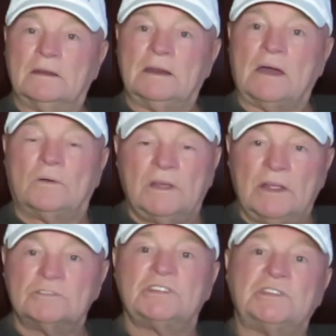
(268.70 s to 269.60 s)
Now,
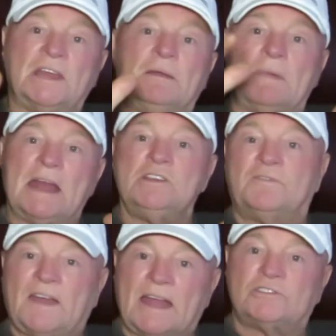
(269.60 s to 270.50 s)
here's the thing,
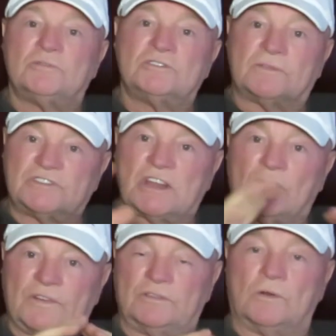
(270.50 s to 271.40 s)
manufacturers of
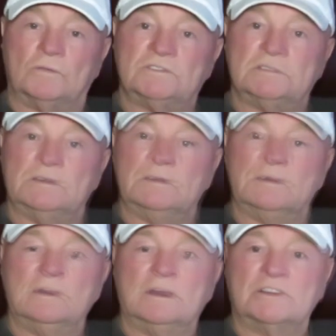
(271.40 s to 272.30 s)
selfie drones.
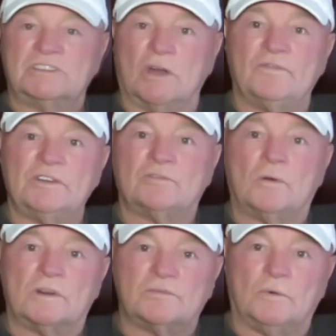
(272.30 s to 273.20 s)
A selfie
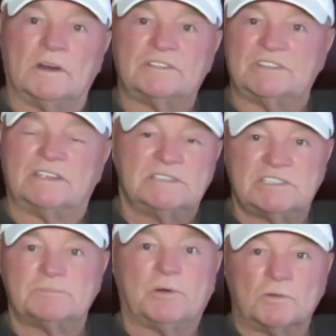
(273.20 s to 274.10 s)
drone is what it says it's
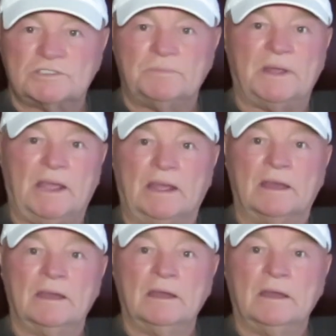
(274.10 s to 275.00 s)
supposed to be.
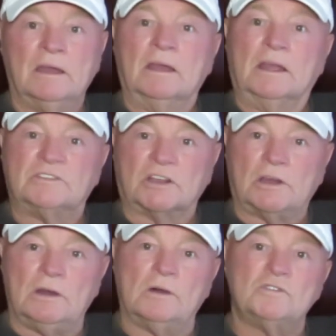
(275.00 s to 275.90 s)
It's a
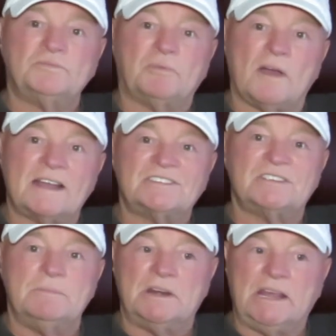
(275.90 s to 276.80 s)
close
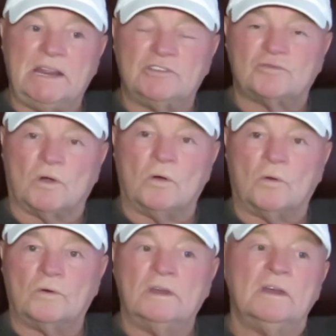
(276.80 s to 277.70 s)
proximity
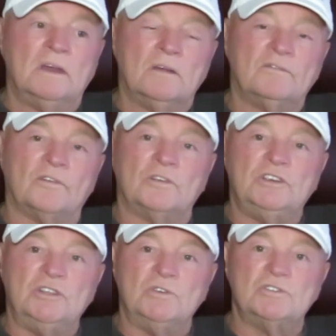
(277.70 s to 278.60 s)
drone for
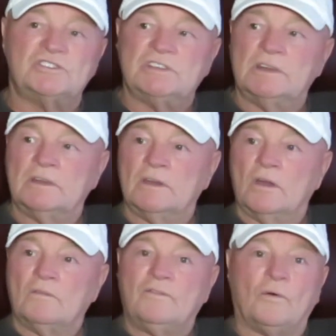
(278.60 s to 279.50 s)
use
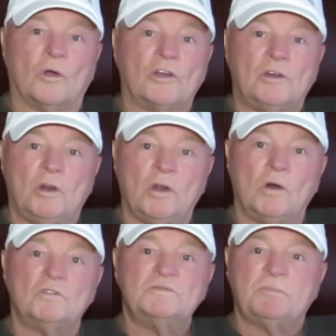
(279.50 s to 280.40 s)
for
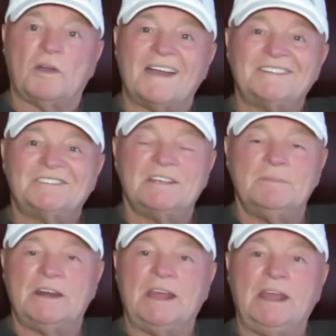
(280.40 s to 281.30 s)
close
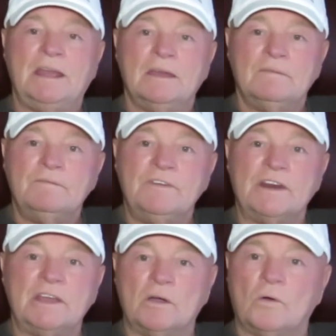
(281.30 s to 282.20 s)
proximity
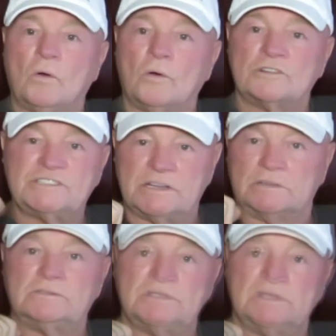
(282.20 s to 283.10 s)
video or
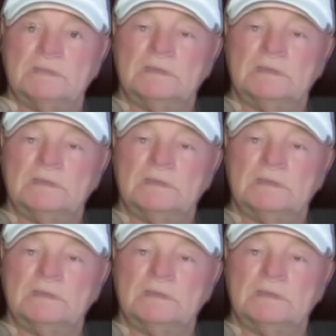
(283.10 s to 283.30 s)
stills.